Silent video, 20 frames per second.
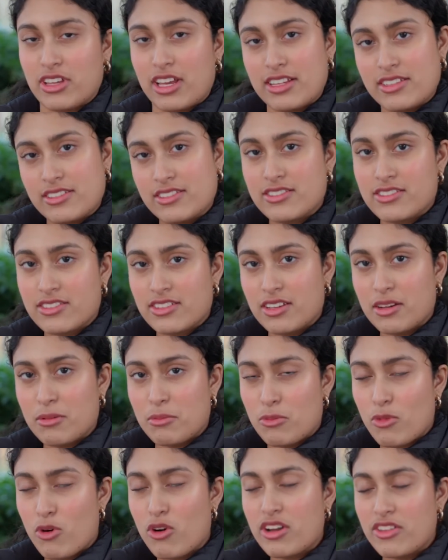science
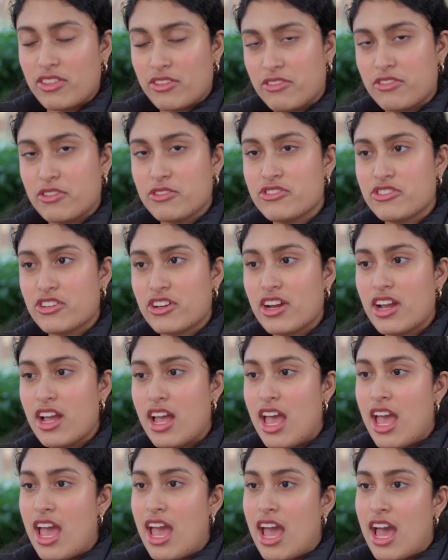more in the future.
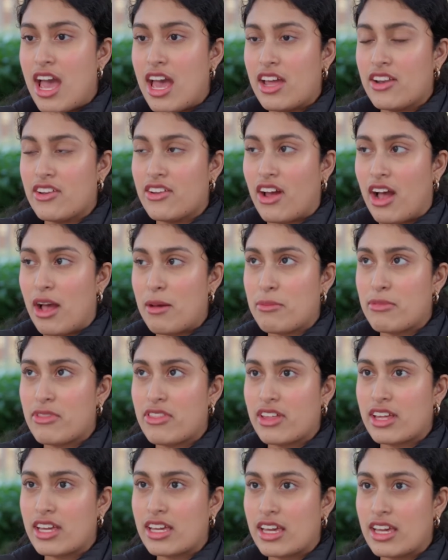And I'm
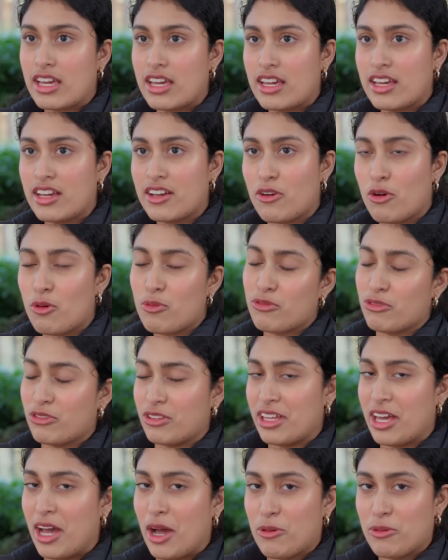thinking
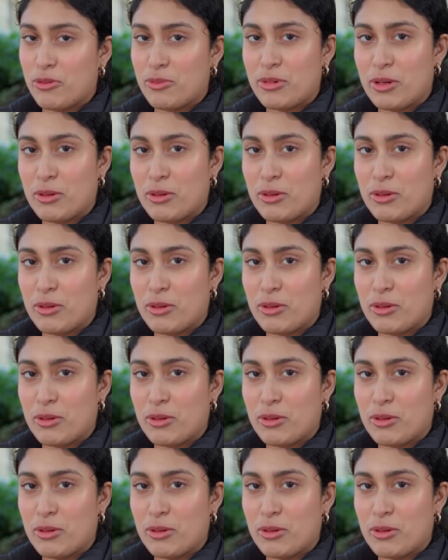hopefully I would